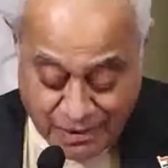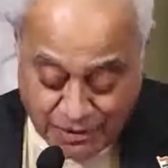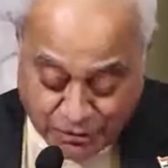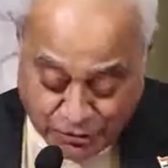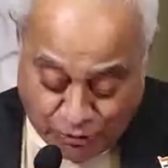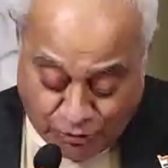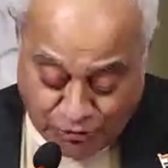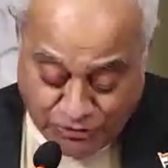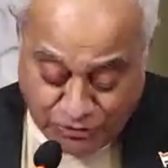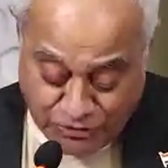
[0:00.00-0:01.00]
Dr.
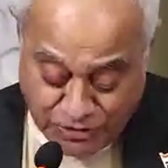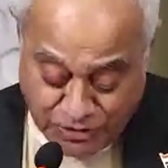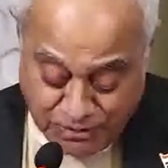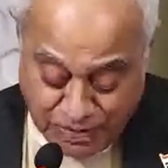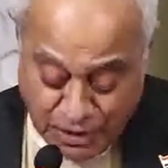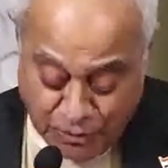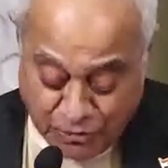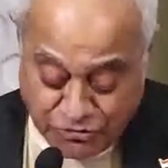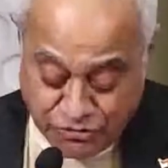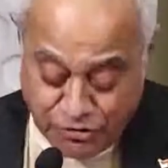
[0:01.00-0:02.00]
Kaul's mission
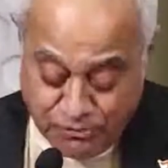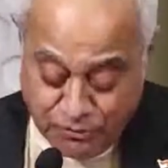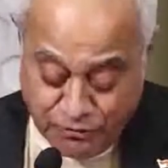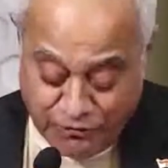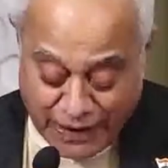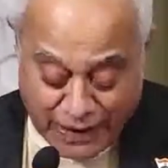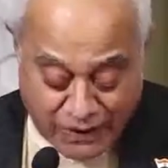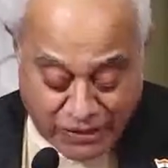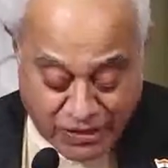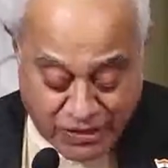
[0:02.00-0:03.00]
was to improve
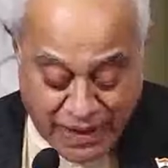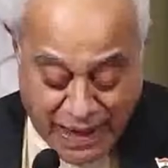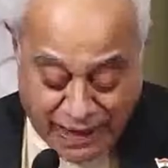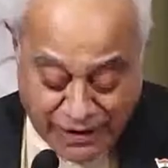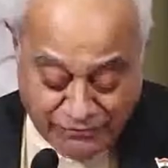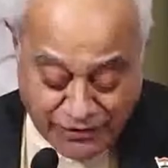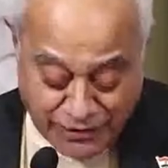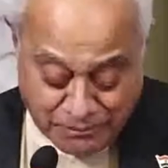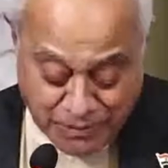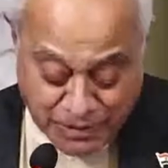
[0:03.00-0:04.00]
health and
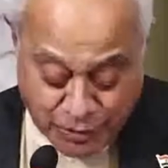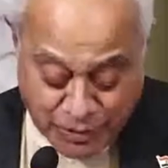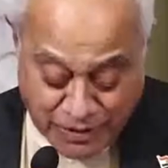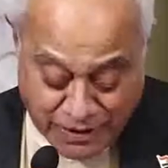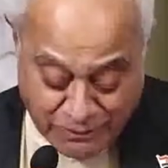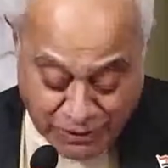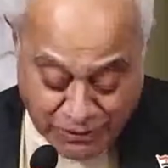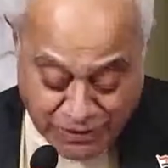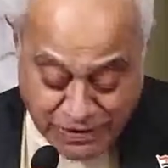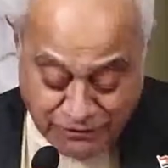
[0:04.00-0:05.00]
development with
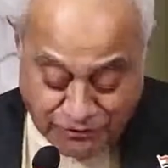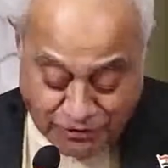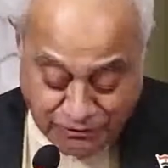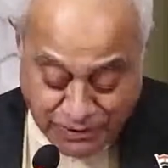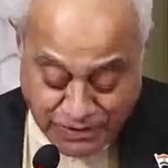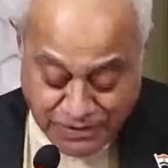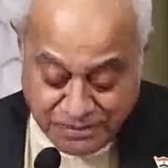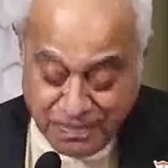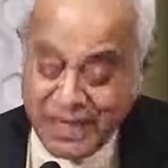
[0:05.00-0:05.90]
community involvement